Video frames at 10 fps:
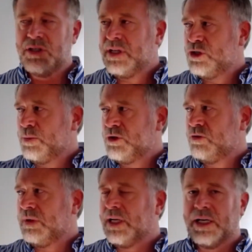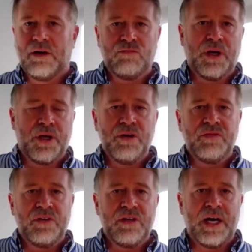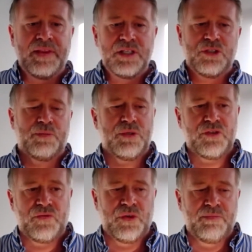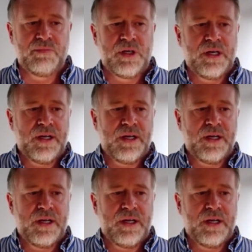They stop us from getting run over, and they stop us from